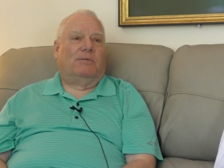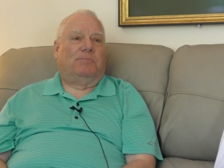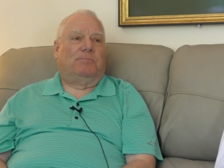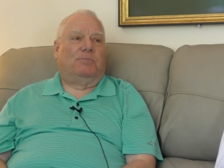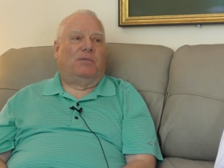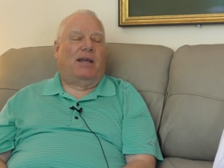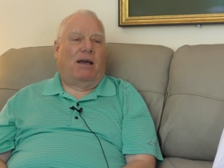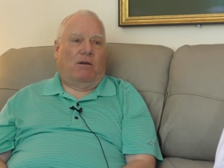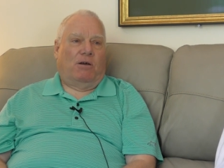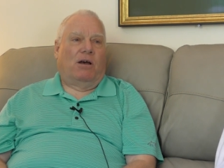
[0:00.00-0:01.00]
Where?
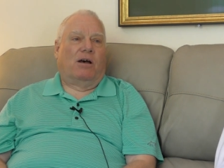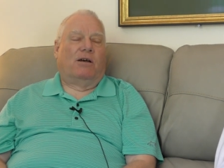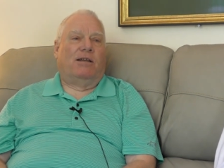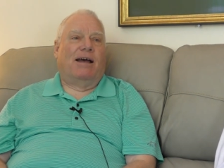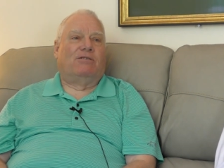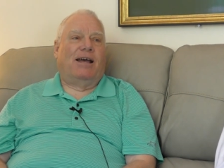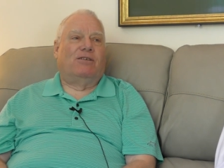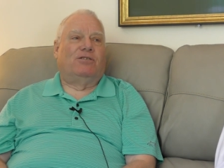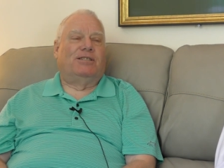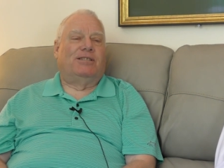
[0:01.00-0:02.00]
Da- uh,
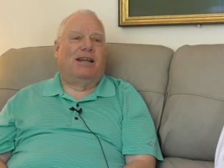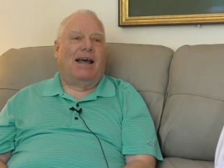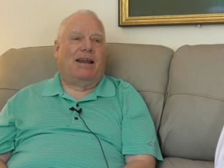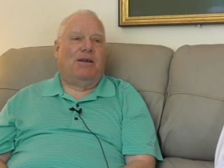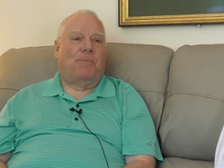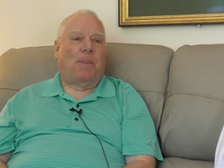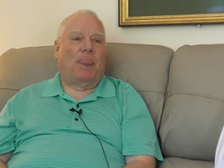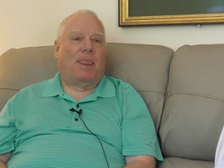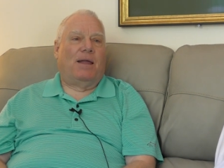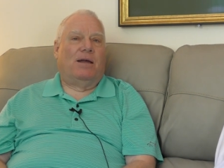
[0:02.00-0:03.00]
downtown Cincinnati.
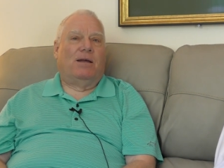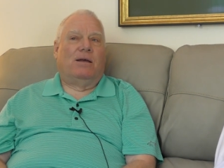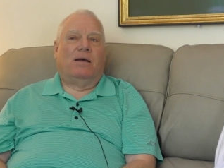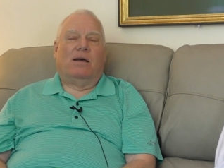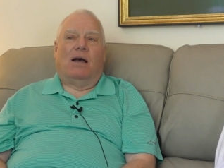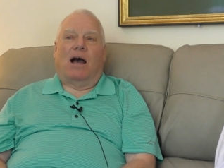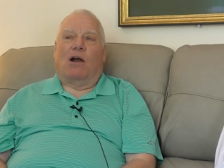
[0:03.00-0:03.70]
What did you do?